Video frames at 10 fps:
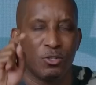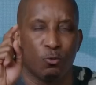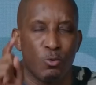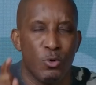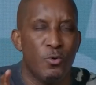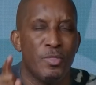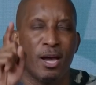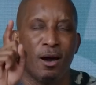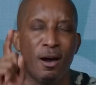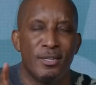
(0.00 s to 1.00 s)
to rule
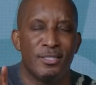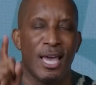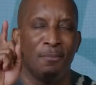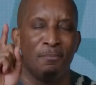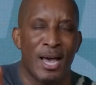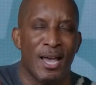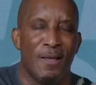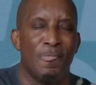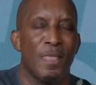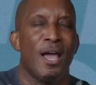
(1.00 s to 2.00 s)
their hearts and
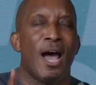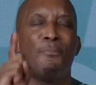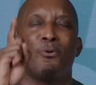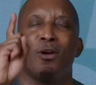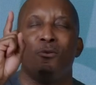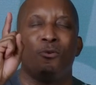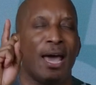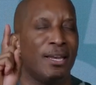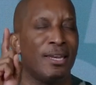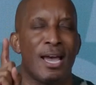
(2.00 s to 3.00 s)
mind. I pray
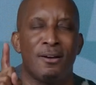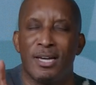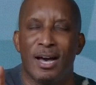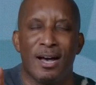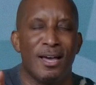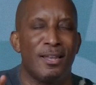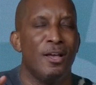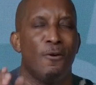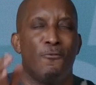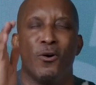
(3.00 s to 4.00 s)
right now, God,
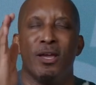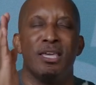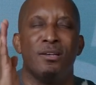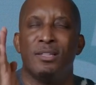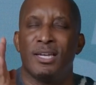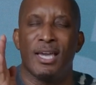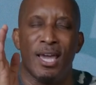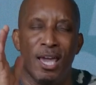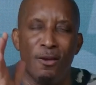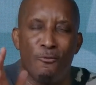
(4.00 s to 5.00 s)
for healing in
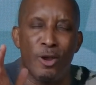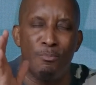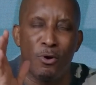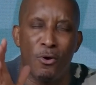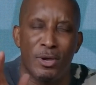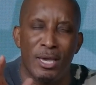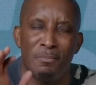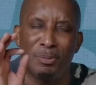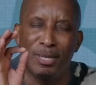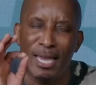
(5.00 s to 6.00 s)
every
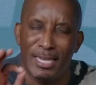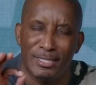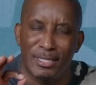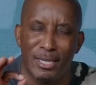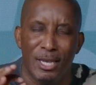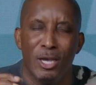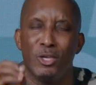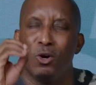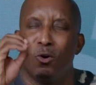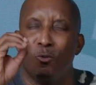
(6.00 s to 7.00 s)
broken place.
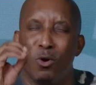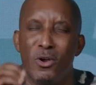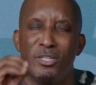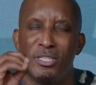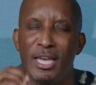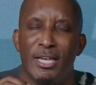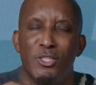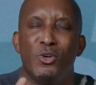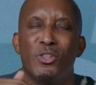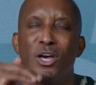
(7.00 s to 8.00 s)
Your word
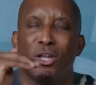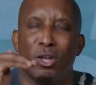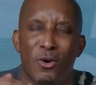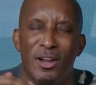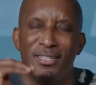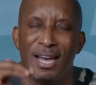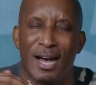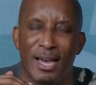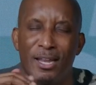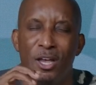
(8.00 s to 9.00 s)
says you're the Lord
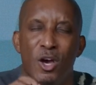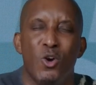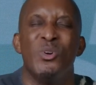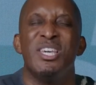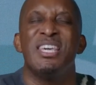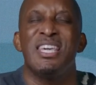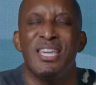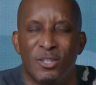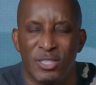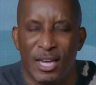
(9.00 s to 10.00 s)
God who
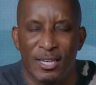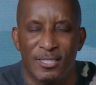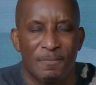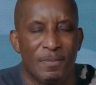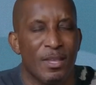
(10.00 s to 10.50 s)
heals us